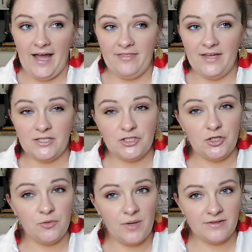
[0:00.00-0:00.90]
I think
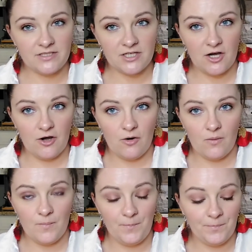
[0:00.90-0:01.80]
two months
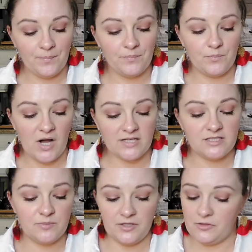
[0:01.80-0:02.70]
ago,
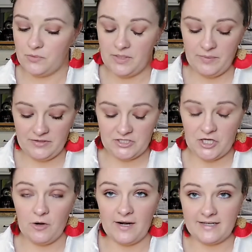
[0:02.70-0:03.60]
possibly three months
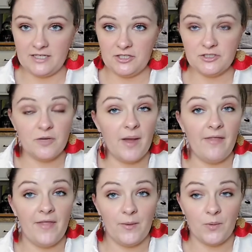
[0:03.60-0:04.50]
ago, and I did use them
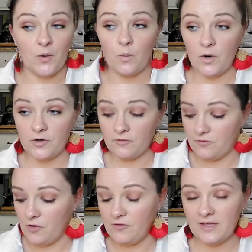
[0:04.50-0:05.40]
and they were
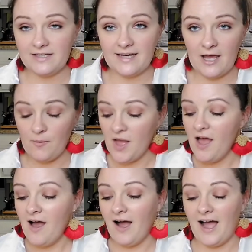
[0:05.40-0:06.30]
wonderful. They did help.
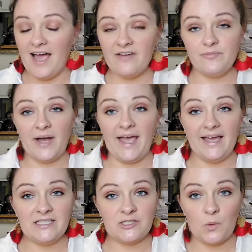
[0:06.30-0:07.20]
I have my
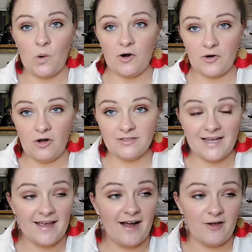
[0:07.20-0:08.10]
hands in water all
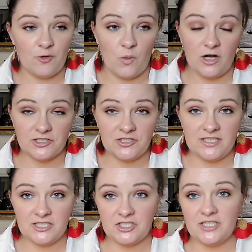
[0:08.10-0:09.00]
day, either washing
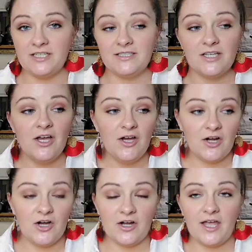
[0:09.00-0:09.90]
dishes,
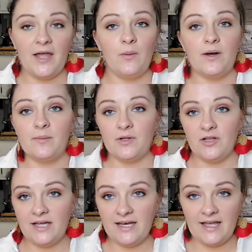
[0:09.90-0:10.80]
cooking, when I'm
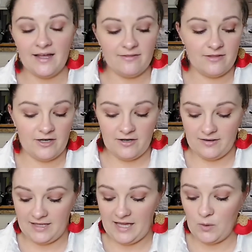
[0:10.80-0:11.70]
cleaning.
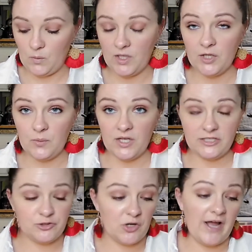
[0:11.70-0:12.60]
They get really,
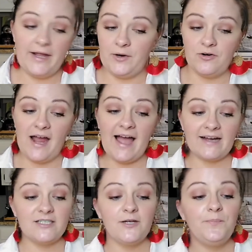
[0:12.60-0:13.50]
really dry and
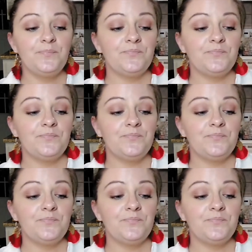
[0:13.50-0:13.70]
cracked.